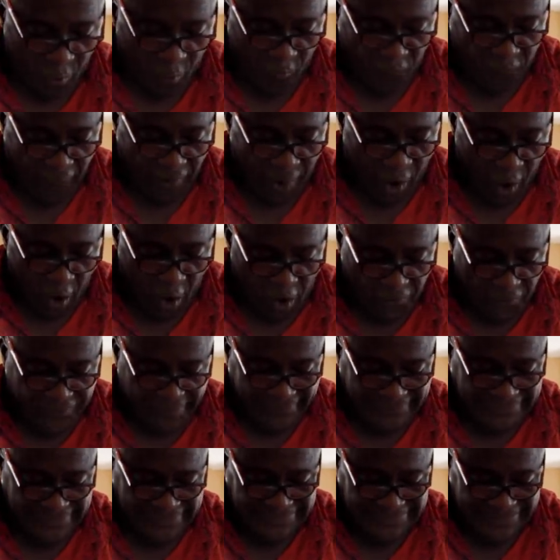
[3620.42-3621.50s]
over all
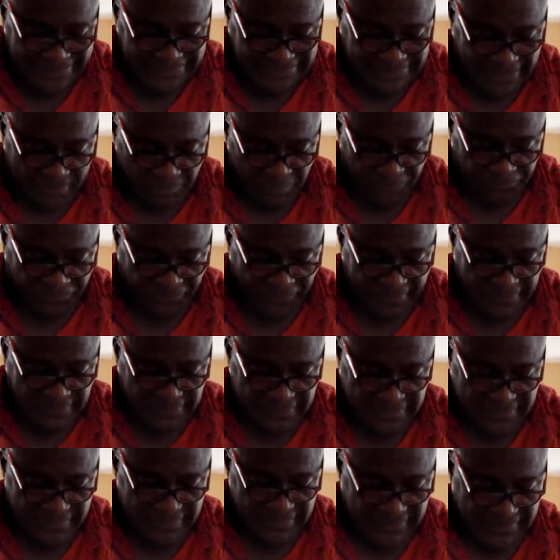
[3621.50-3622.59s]
the detestable
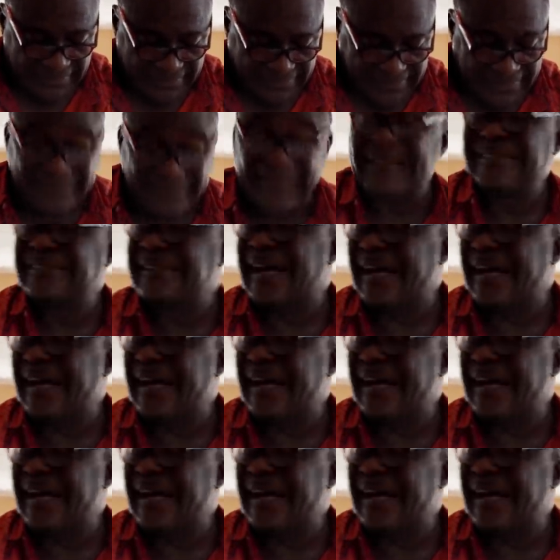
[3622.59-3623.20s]
things that are